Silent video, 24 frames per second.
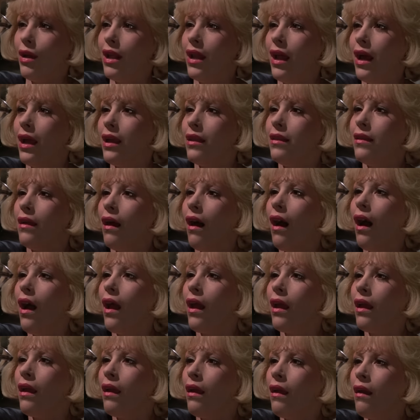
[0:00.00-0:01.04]
When I
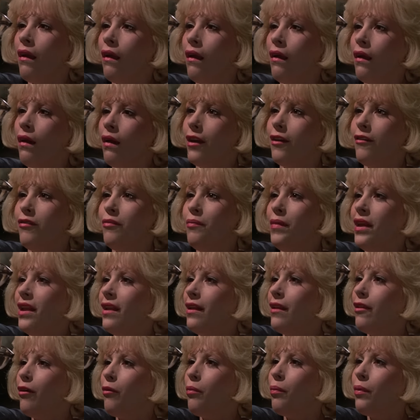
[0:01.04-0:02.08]
die,
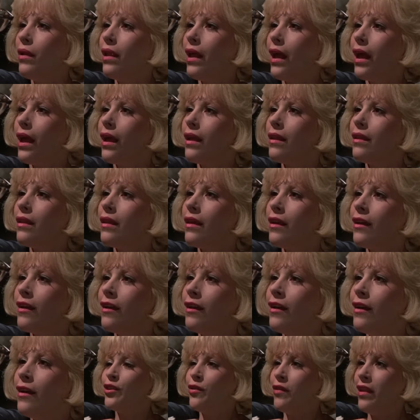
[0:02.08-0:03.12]
give me to the plant
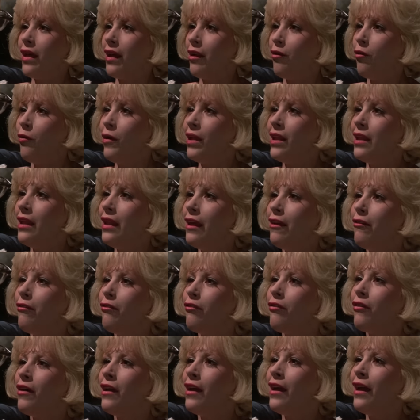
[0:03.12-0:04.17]
so that I will
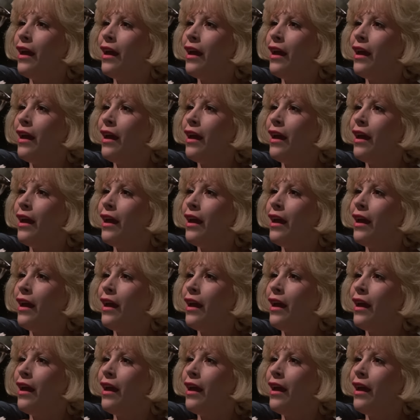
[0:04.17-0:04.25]
live